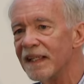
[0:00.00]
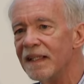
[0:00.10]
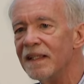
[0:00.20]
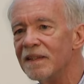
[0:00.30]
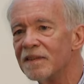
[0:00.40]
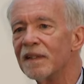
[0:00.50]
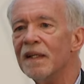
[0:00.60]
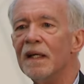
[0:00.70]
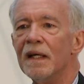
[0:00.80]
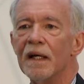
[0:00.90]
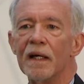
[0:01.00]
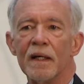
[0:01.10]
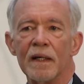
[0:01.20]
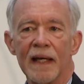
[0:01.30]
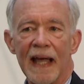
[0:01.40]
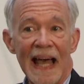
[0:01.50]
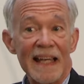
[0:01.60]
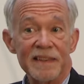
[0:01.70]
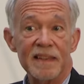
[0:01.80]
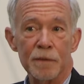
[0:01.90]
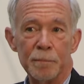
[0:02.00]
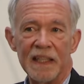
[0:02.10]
is, uh, has to